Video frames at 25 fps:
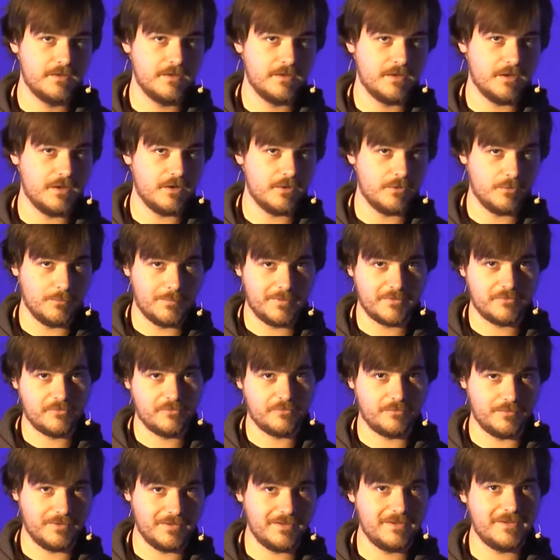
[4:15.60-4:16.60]
a whole bunch
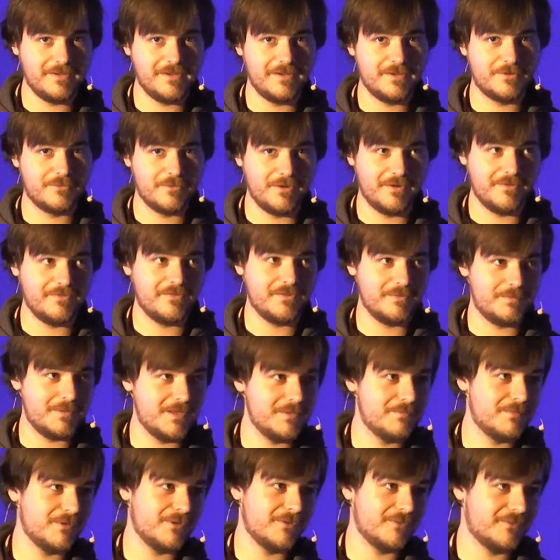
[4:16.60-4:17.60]
of really crazy
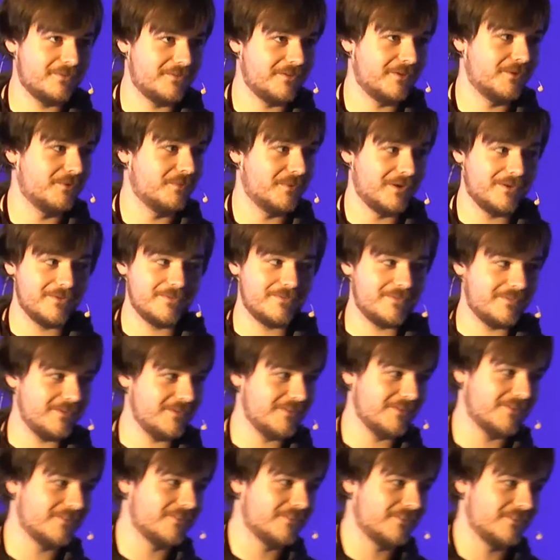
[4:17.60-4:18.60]
people saying weird
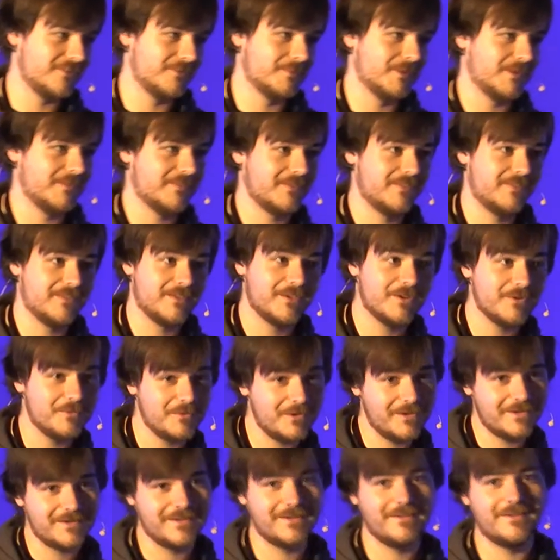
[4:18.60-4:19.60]
things about the thing you're
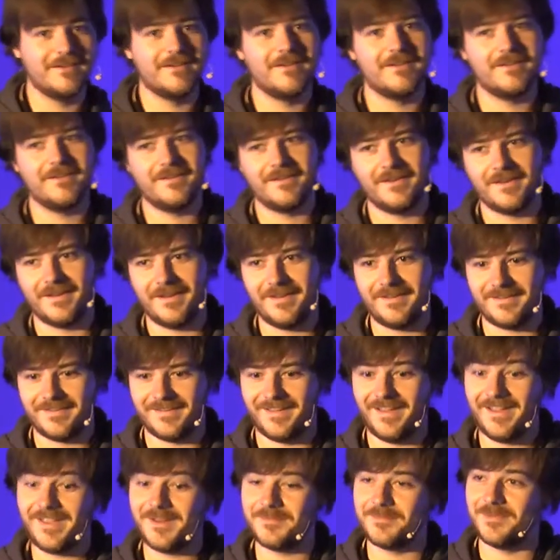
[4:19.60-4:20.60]
working on, it
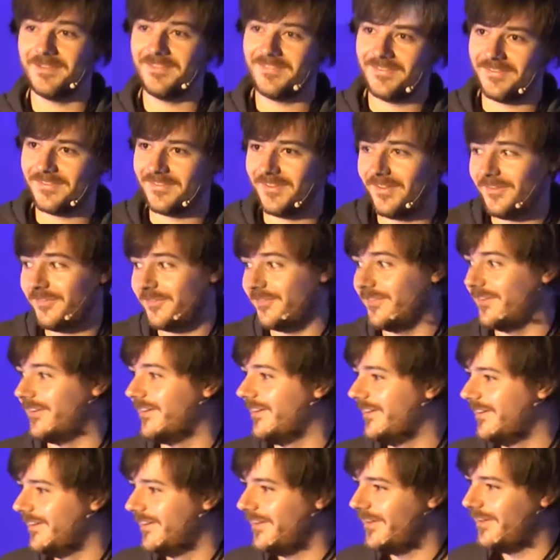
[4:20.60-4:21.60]
can be successful.
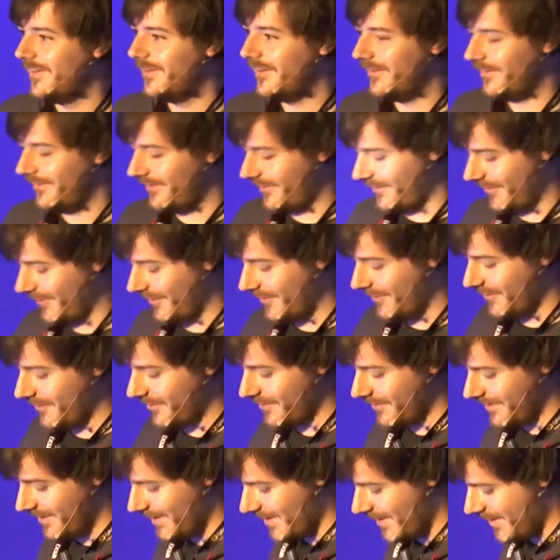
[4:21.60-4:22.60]
So
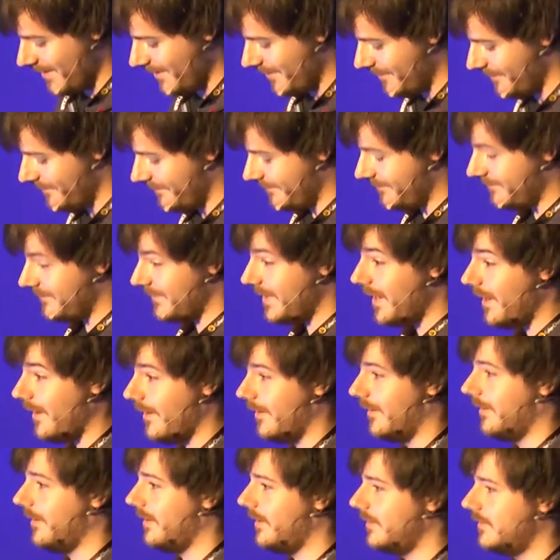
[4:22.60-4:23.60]
um, yeah,
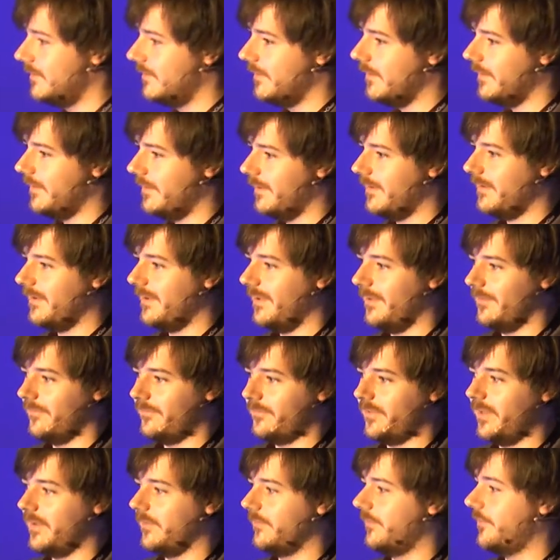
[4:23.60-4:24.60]
I'd uh, I'll
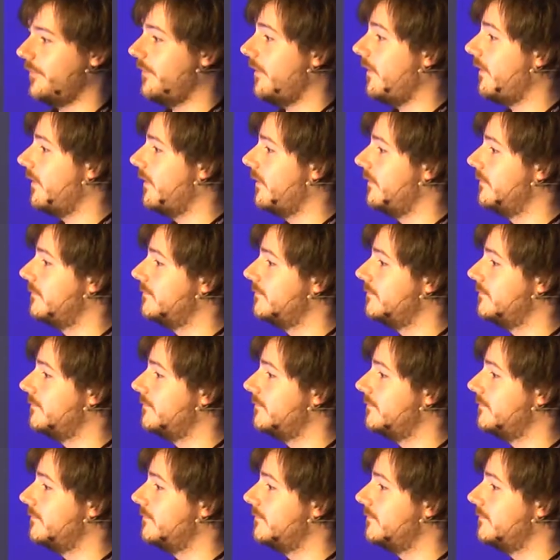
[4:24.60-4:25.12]
get started.